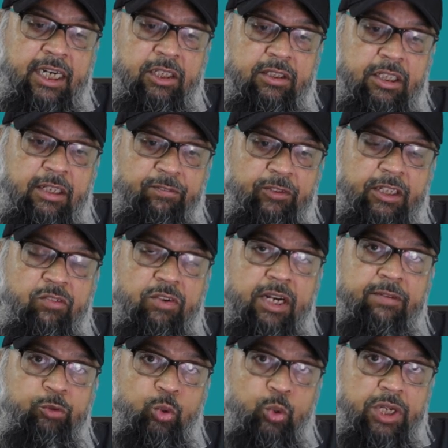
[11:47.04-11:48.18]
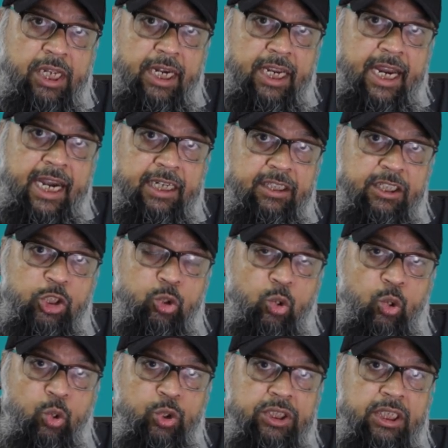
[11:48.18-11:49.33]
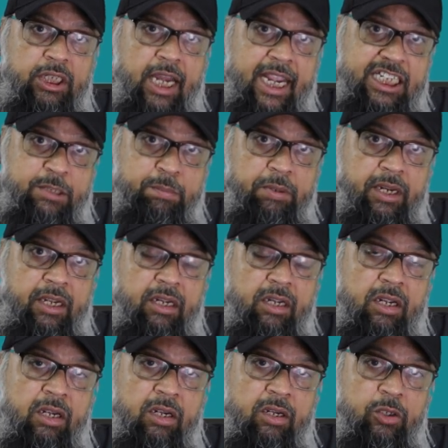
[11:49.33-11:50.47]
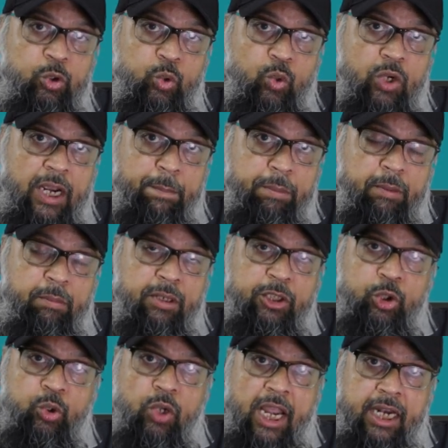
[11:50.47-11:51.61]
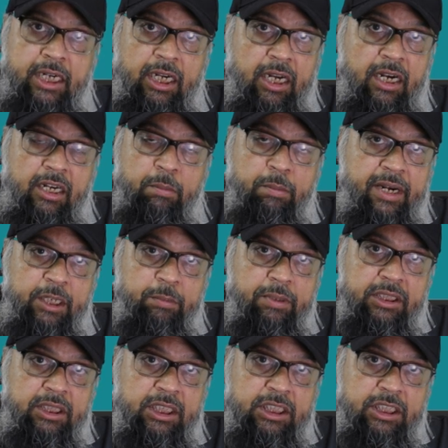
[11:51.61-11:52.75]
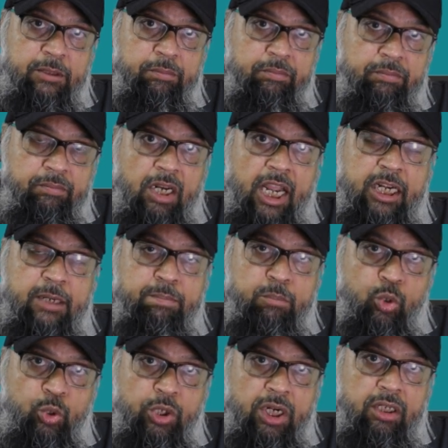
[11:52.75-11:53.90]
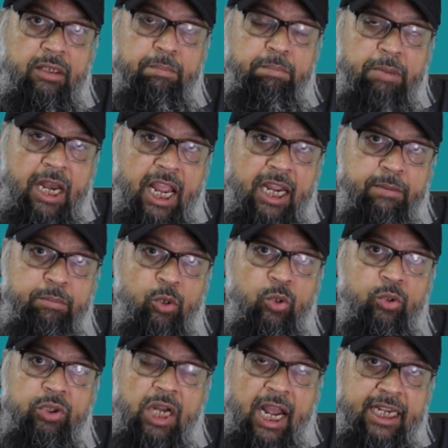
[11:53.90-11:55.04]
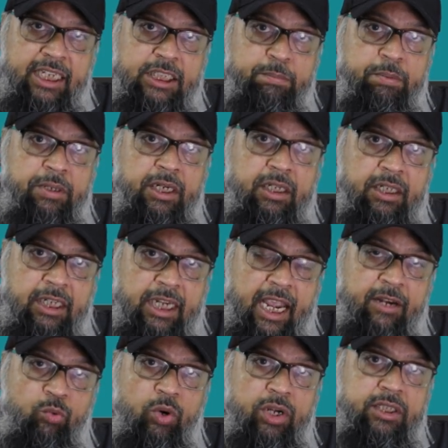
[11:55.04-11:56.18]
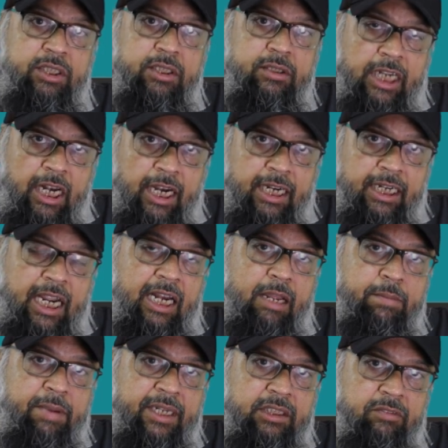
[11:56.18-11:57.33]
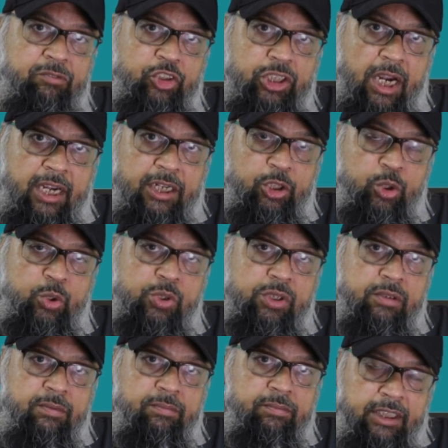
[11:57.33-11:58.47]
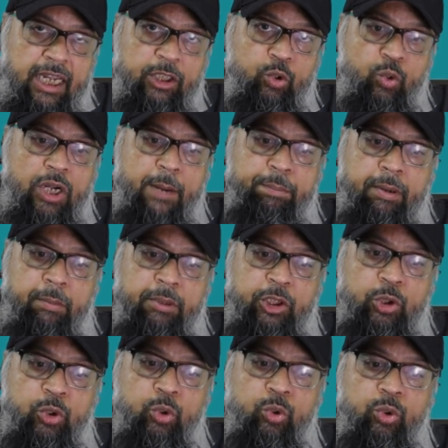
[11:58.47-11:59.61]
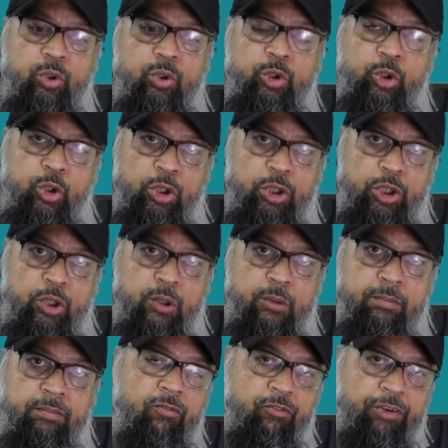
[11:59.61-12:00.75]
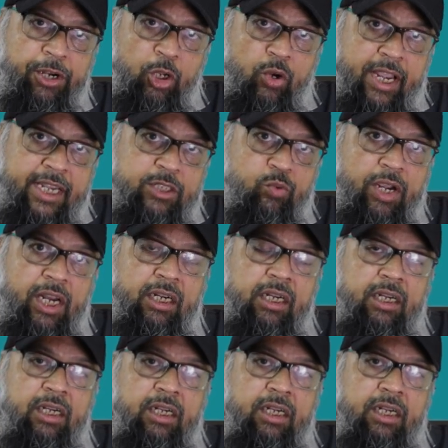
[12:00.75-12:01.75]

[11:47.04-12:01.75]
that if even if you create this course in iSpring, you can publish to any learning management system like Moodle, Blackboard, iSpring, Canvas, Talent L M S, which I use. Then you can publish to YouTube video as well.